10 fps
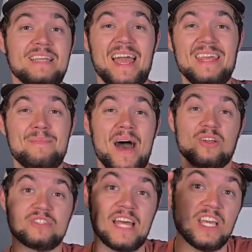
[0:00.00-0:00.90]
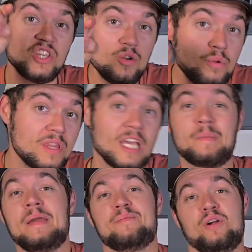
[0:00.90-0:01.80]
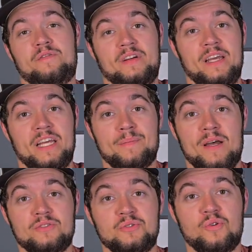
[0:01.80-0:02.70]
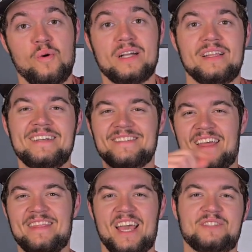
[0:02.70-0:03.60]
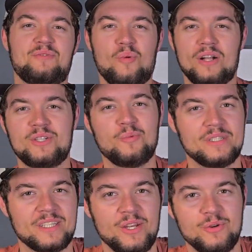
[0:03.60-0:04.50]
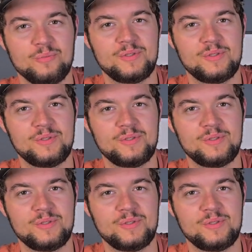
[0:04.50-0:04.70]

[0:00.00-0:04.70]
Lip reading: any bottles that you think people are forgetting about too quickly, and thanks for watching Whiskey Noobs.